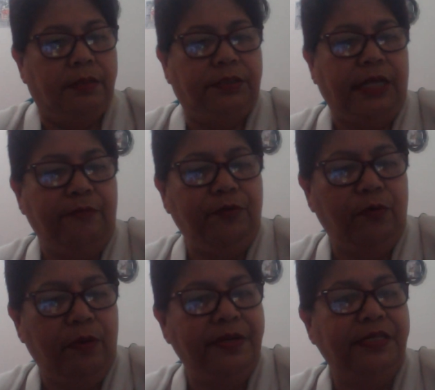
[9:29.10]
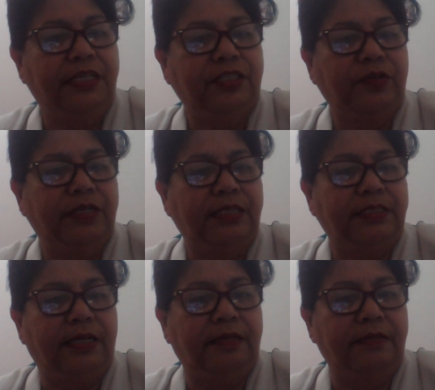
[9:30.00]
Dave, you have been
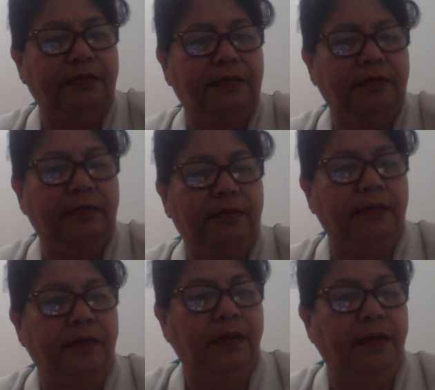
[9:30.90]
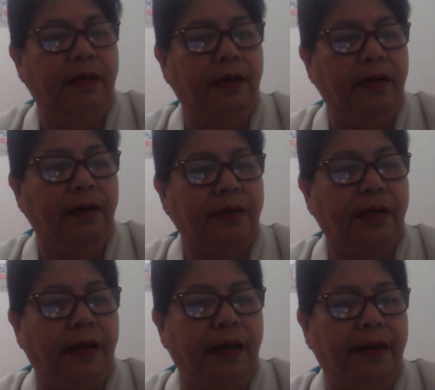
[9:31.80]
disconnected.
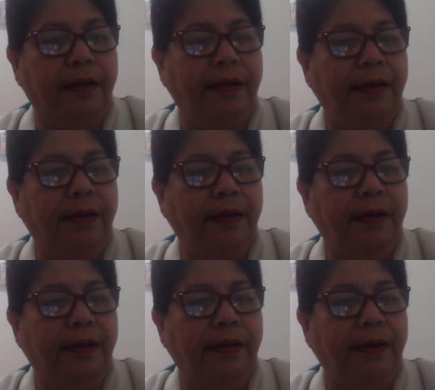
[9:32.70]
Okay.